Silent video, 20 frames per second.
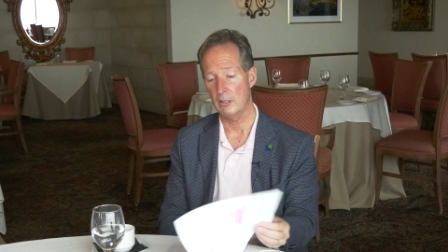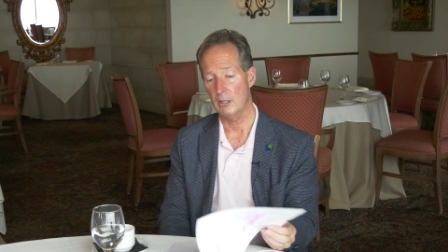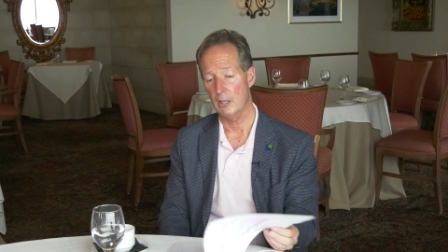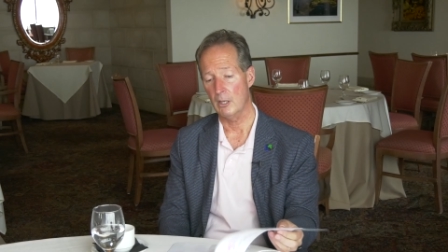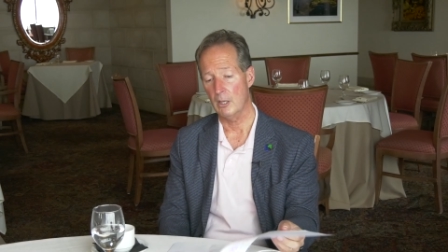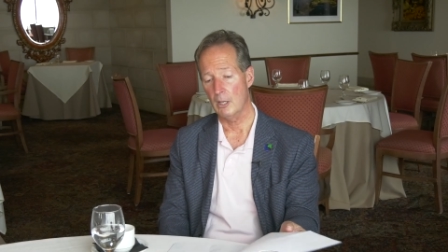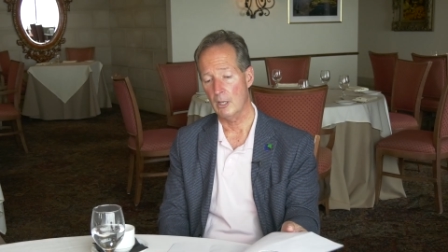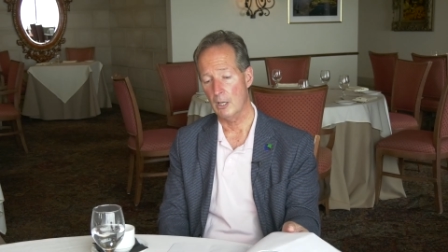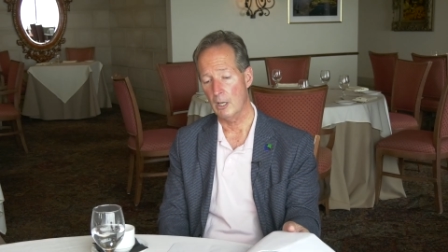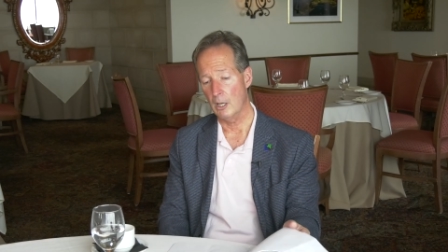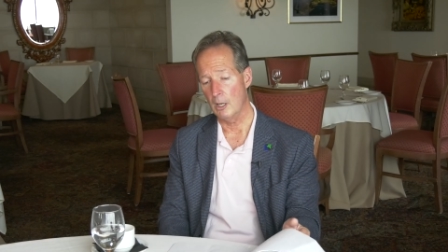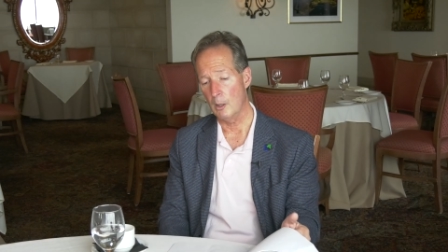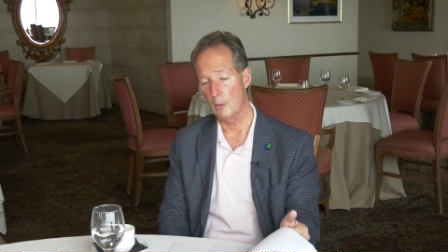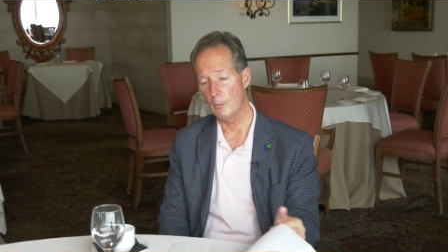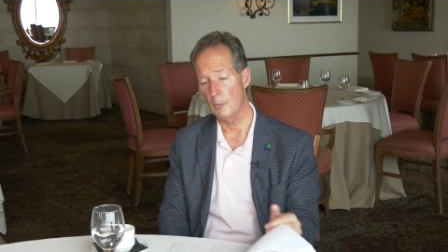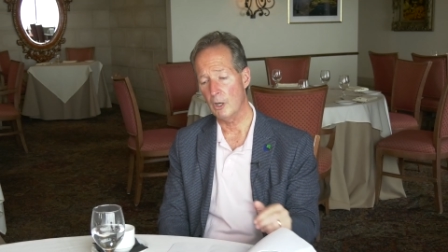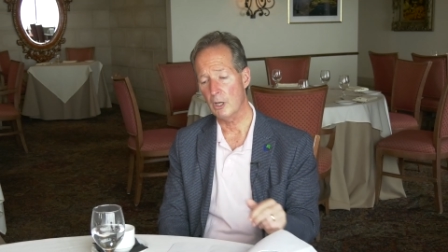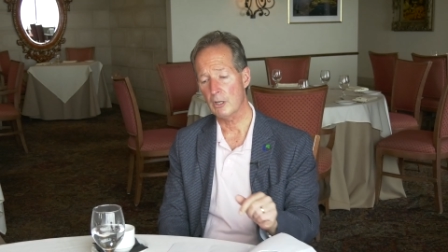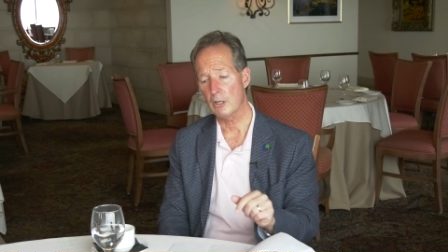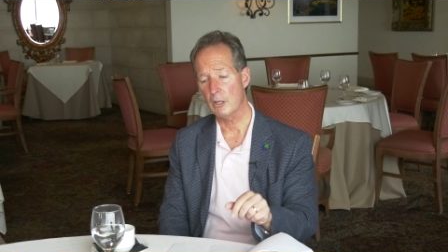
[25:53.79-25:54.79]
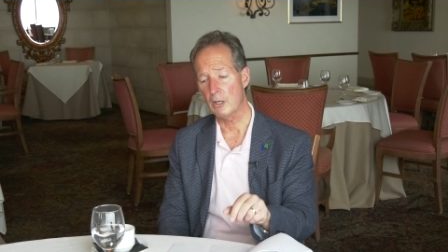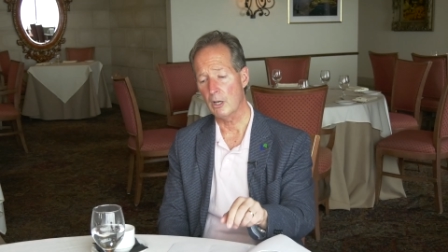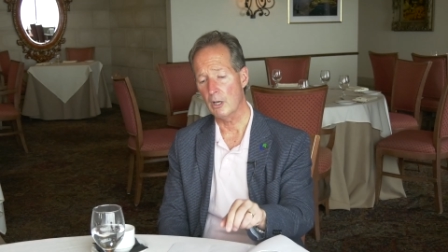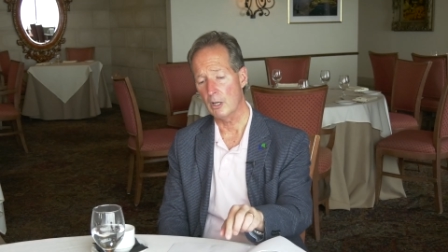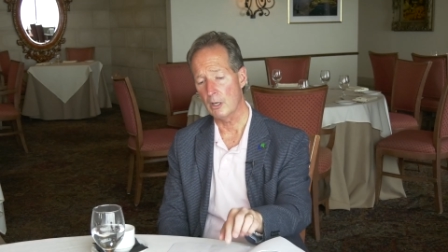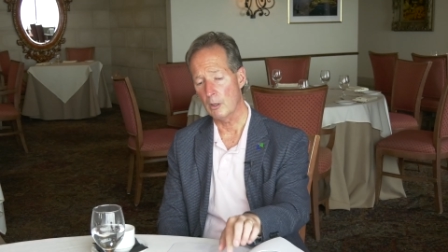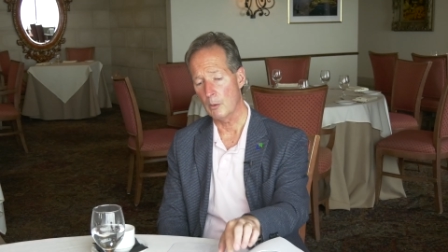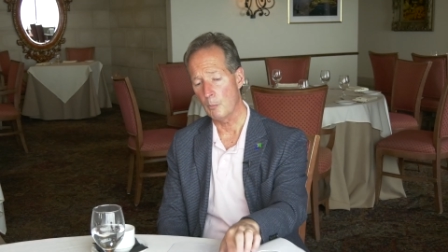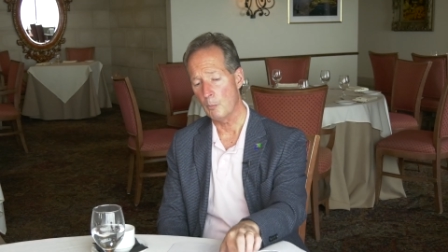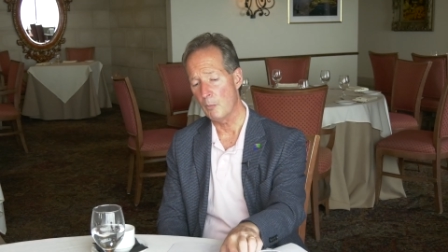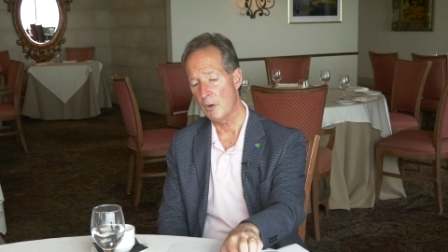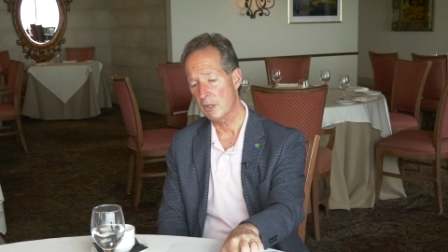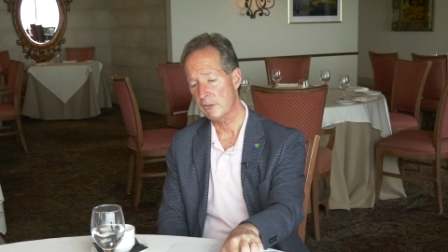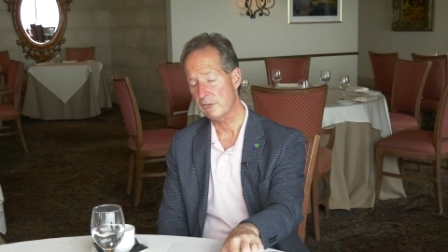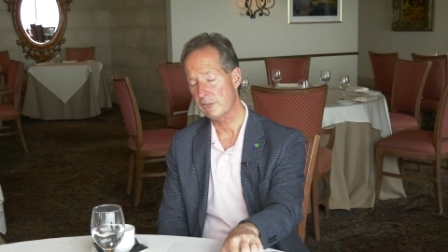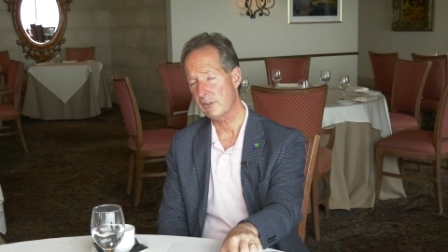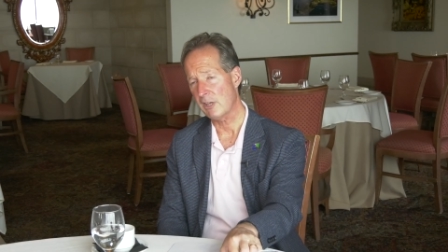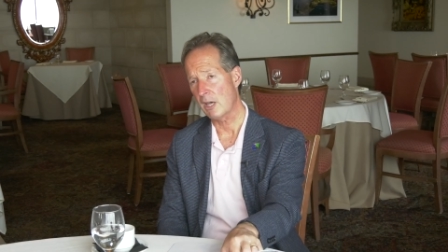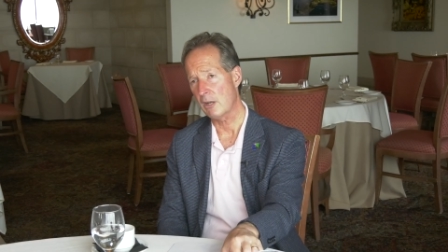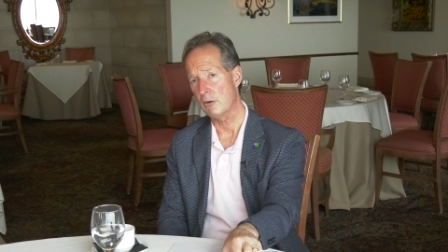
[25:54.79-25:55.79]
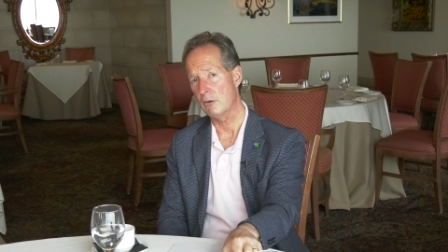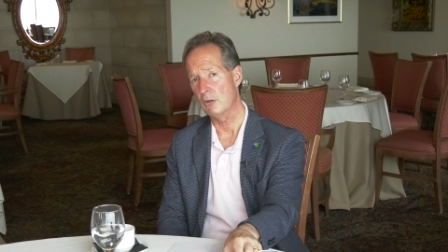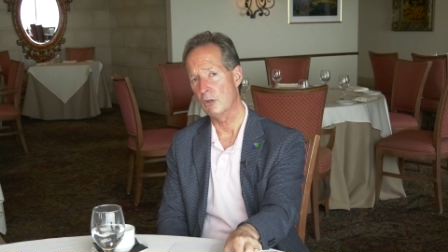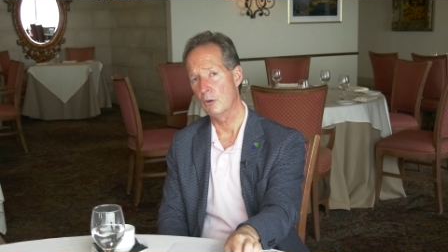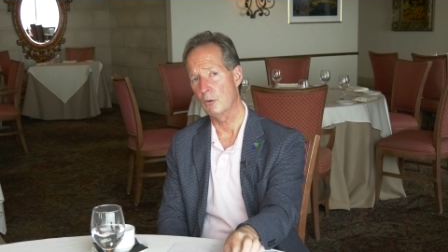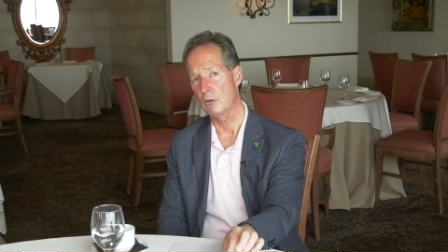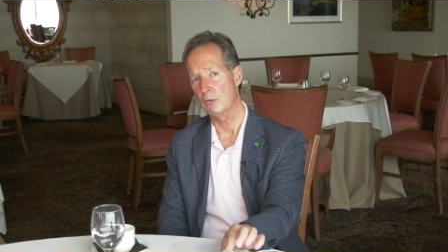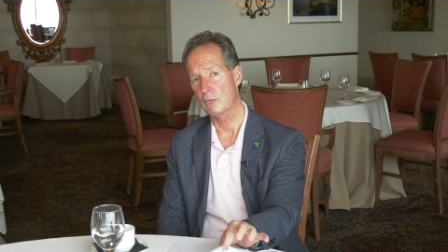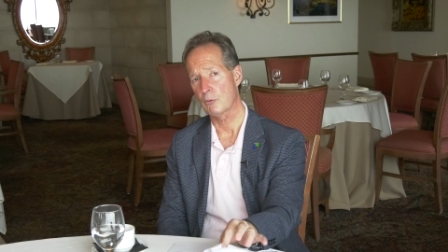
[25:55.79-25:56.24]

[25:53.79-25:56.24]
Mm-hmm. um, on, a, on, a, much sadder note,